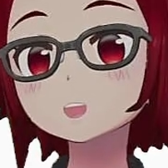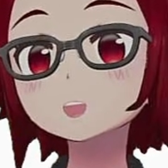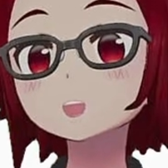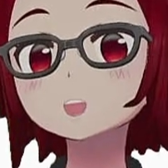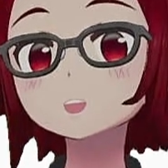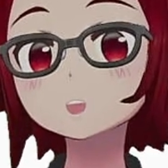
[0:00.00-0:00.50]

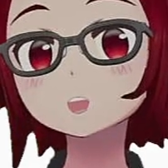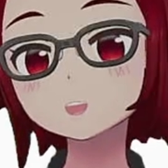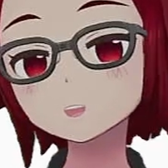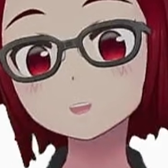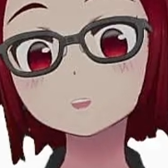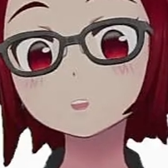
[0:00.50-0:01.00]
So I
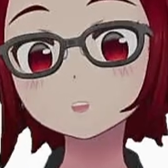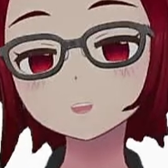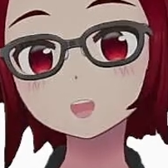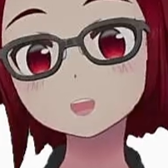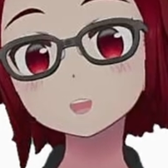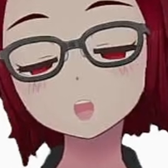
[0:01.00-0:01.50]
use the
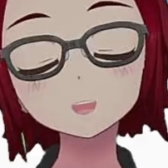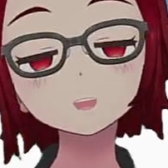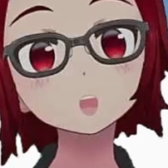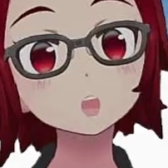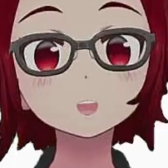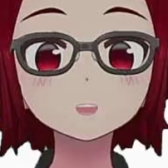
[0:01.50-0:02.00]
site way
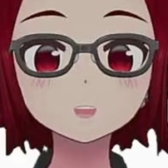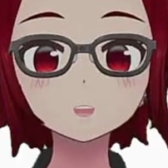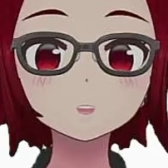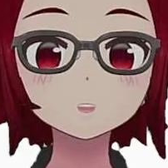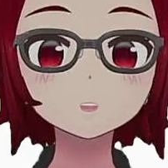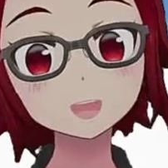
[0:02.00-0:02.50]
more because
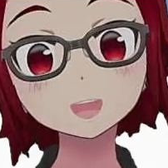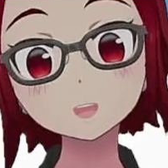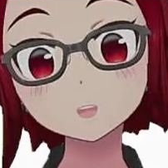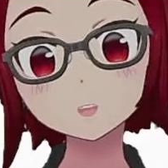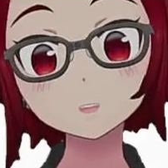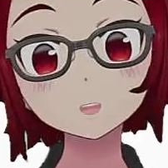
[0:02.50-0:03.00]
it's
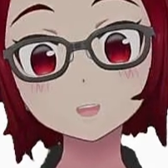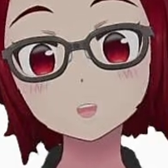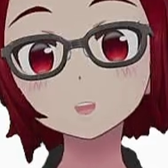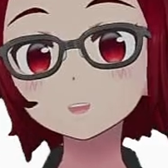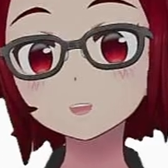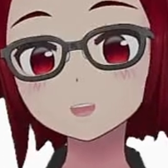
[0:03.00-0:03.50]
actually
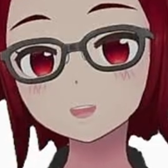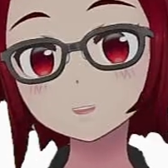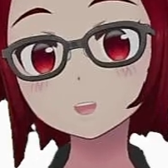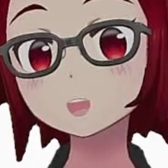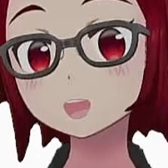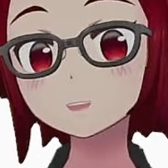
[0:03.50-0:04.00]
worth it. If you
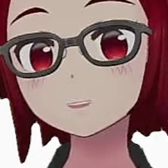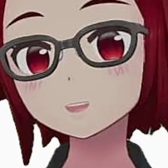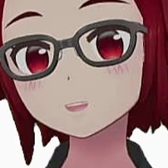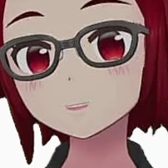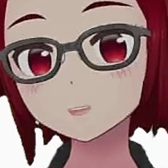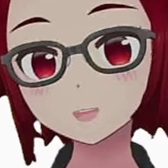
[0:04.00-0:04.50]
buy
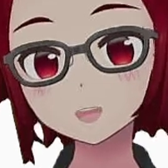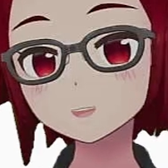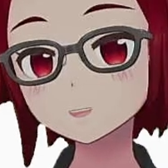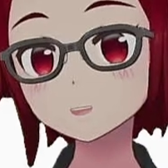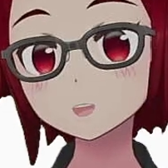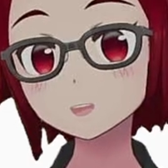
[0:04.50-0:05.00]
figures like I do,
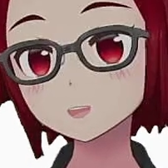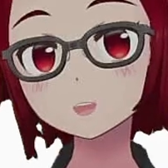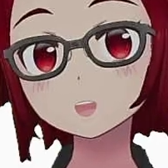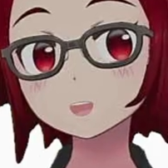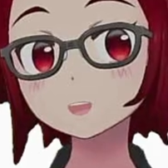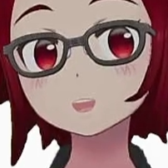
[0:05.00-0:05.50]
like
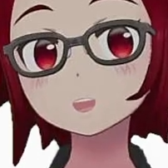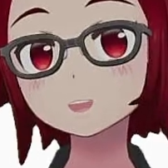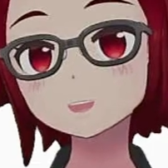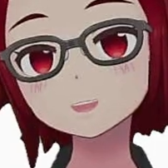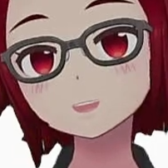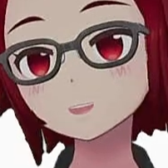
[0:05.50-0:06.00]
at
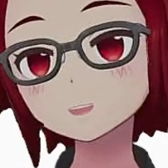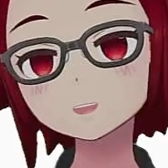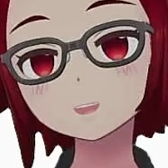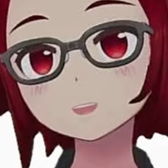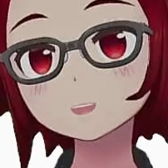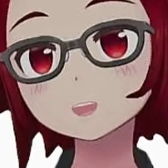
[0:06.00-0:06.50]

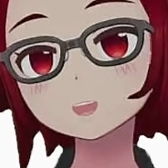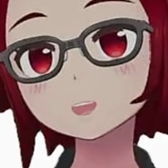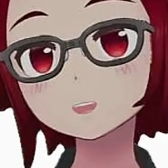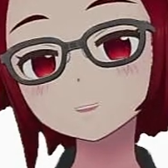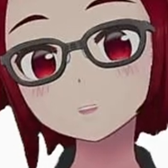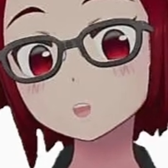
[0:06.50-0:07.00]

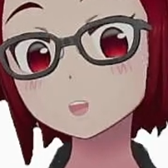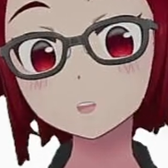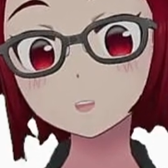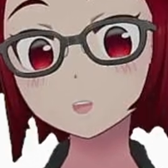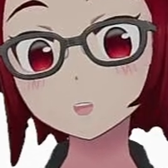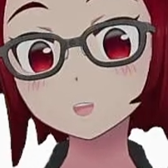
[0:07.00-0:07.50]
least
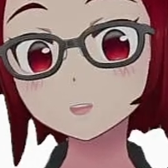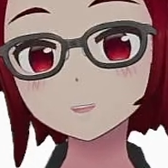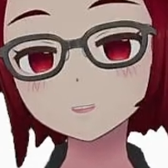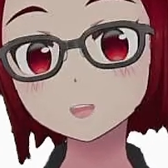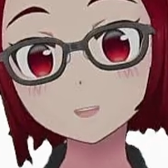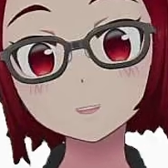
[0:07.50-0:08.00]

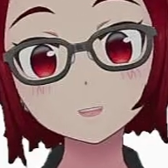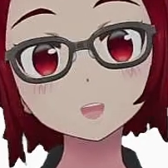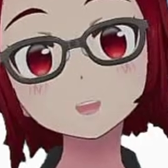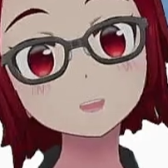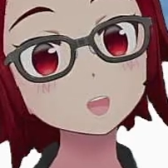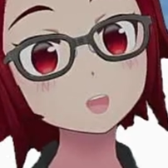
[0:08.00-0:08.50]

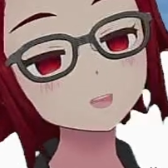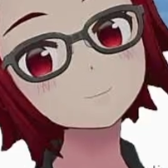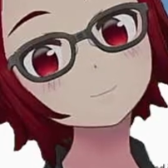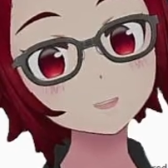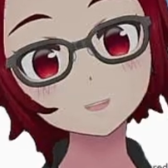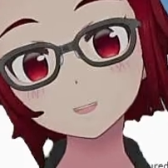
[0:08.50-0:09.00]
six
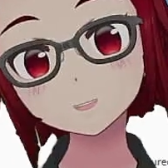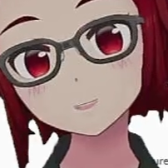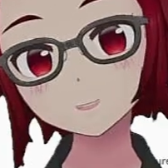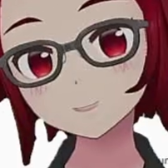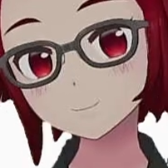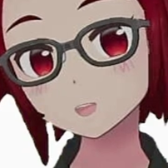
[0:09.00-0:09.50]
a year, so
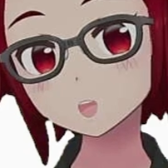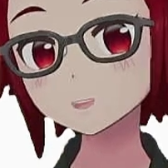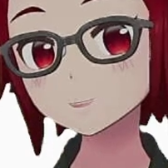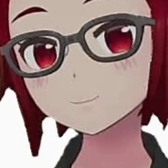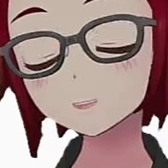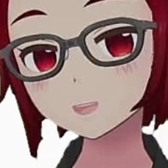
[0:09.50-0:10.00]
like
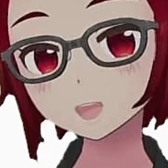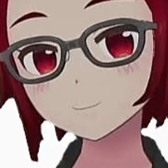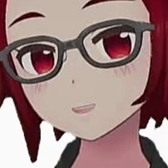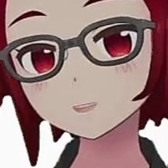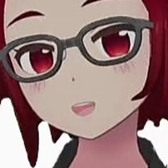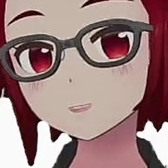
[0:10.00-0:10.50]
one
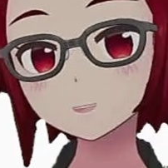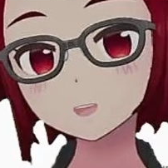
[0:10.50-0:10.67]
every other month